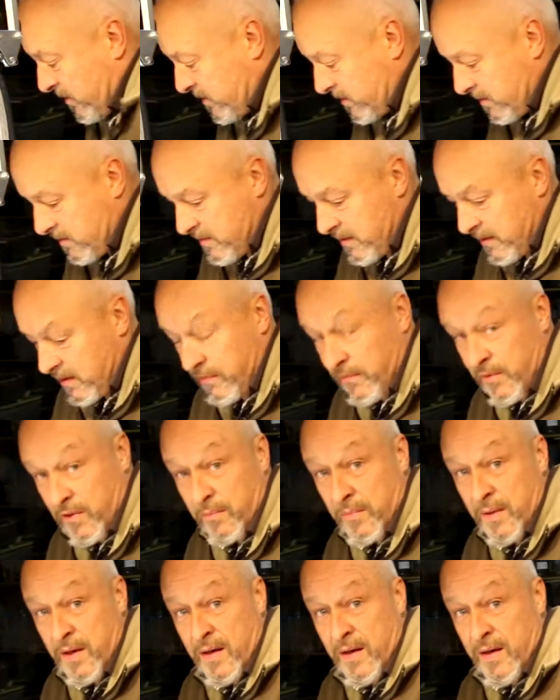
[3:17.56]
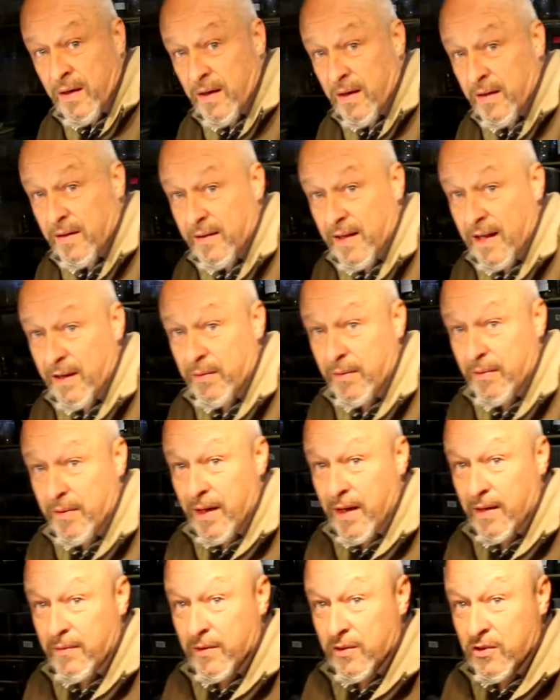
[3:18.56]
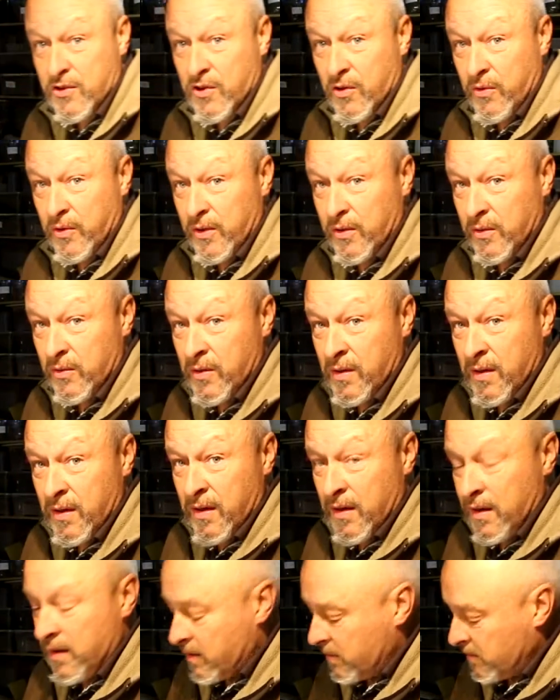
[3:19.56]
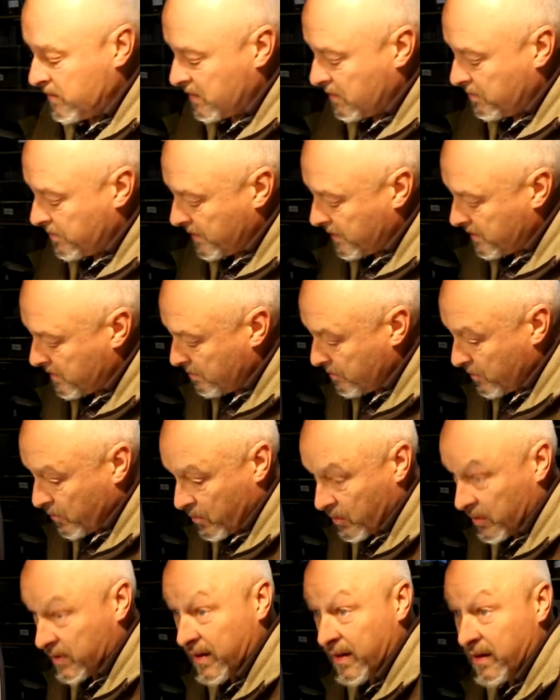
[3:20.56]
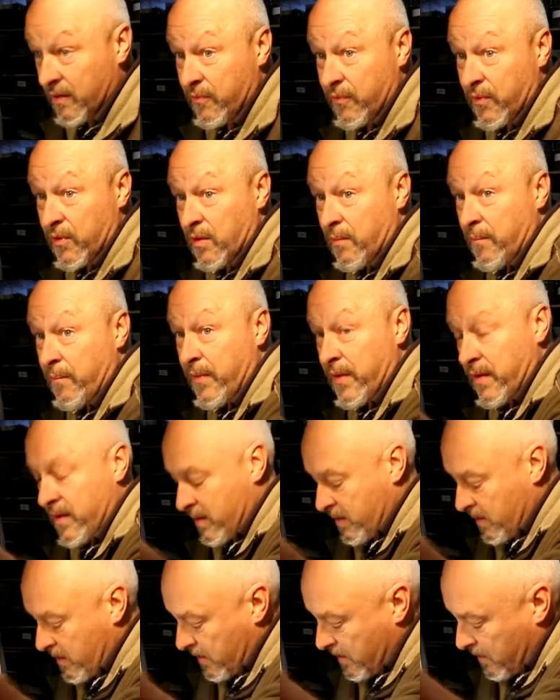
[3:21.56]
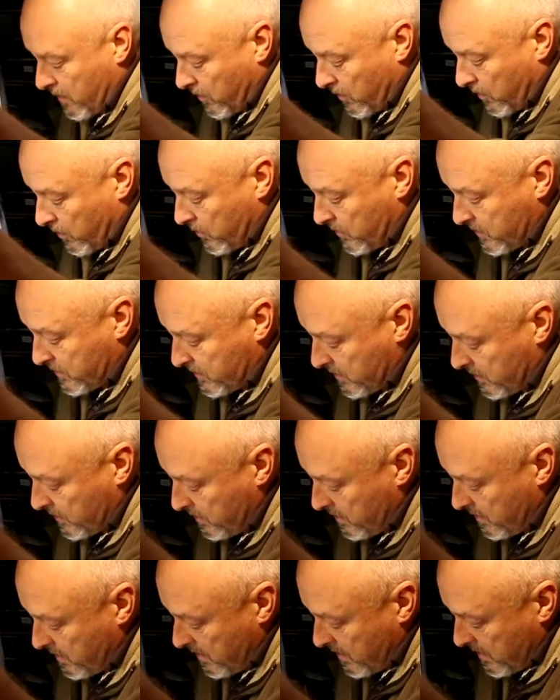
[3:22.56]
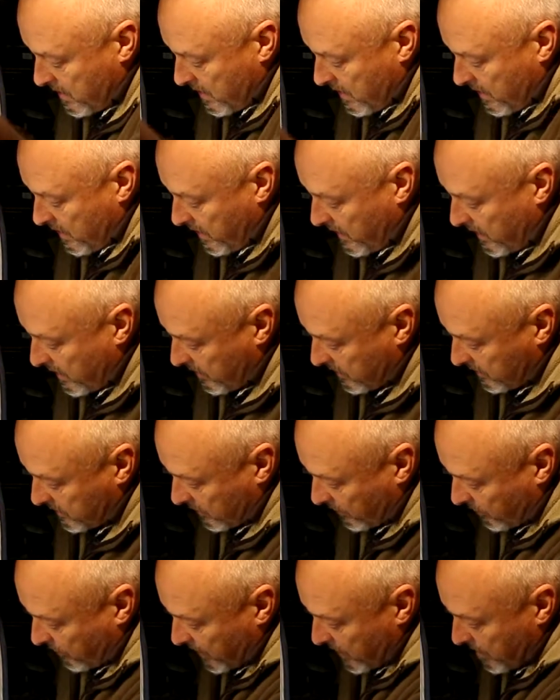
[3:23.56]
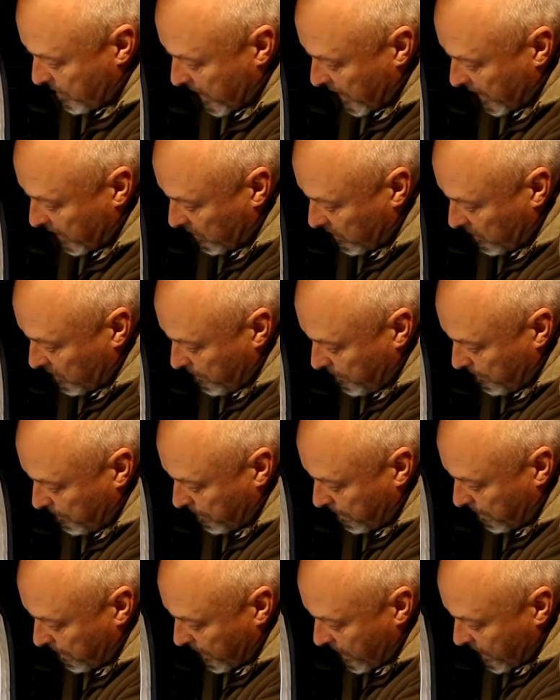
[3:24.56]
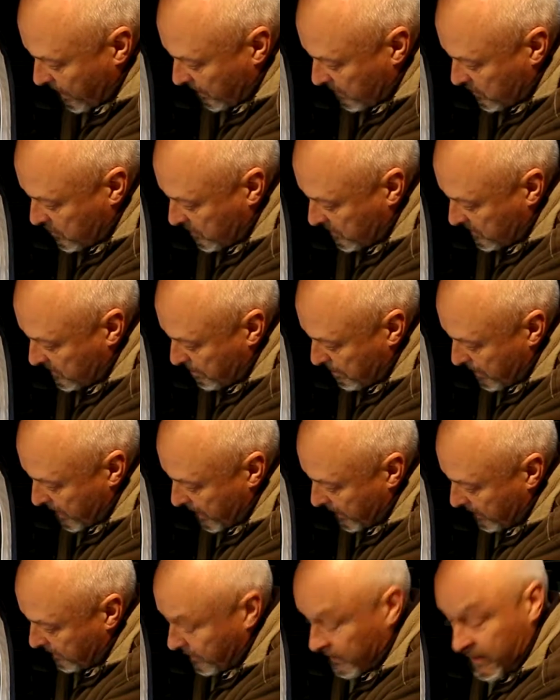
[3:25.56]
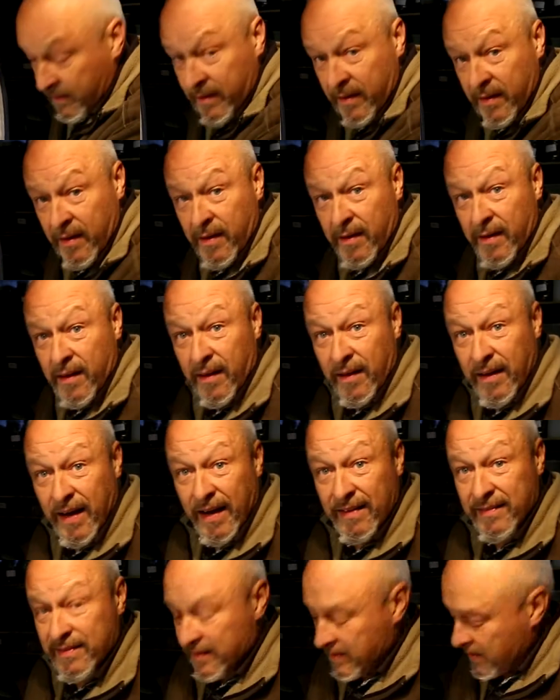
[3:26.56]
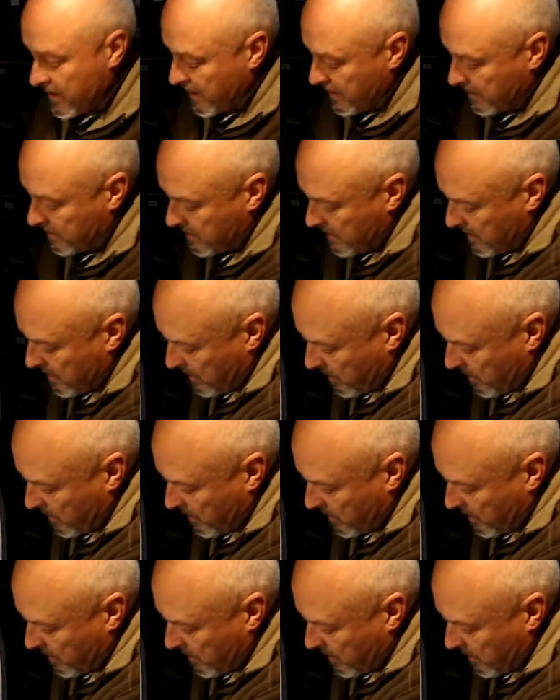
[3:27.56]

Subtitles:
you can see it from there. I will show you a little bit more than from closer. Here is a female, just made it last night,